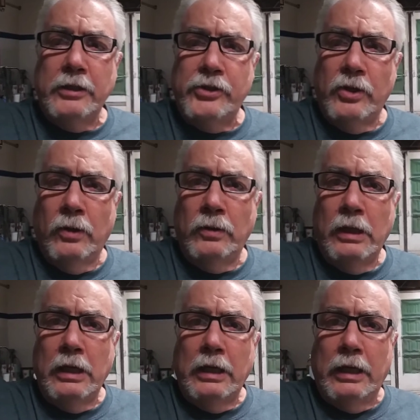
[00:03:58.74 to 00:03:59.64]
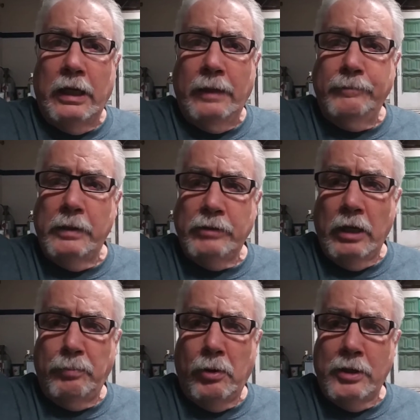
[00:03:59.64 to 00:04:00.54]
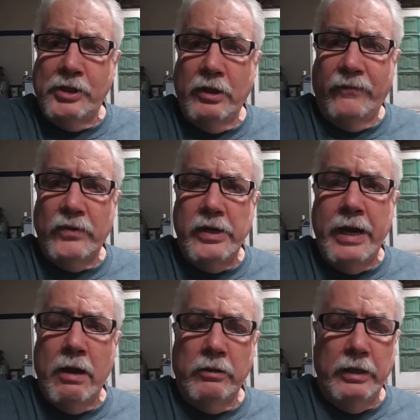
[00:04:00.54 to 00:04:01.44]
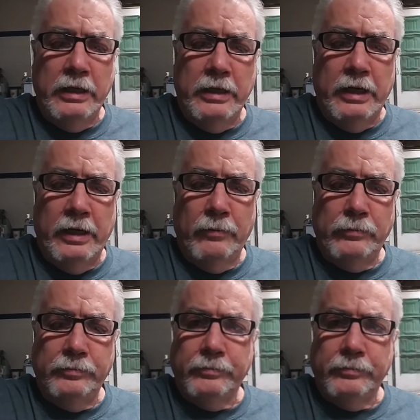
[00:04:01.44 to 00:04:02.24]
So I'm going to pause for now, and I